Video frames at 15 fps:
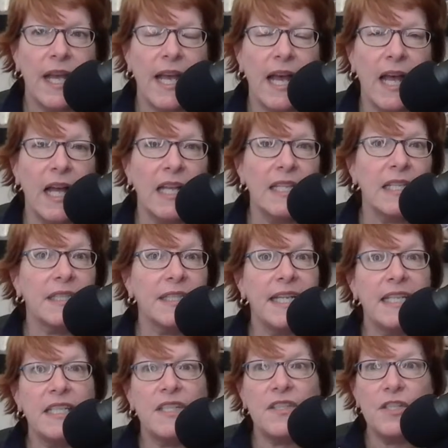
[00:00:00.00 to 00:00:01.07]
the
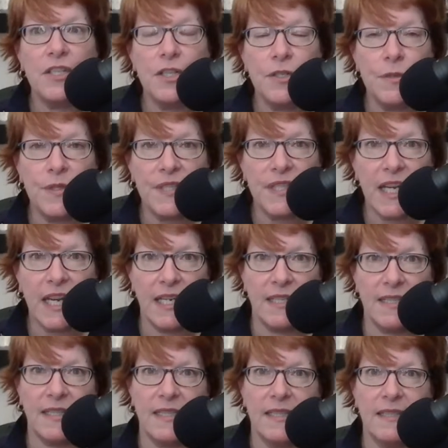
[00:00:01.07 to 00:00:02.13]
latest use
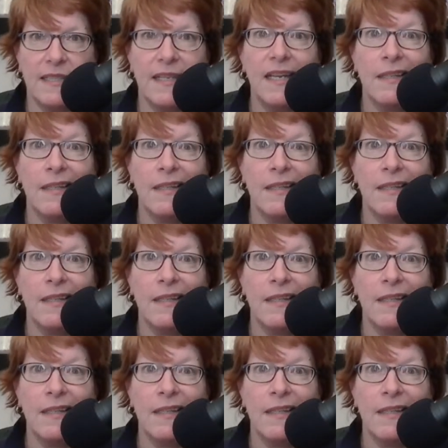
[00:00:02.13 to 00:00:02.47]
cases,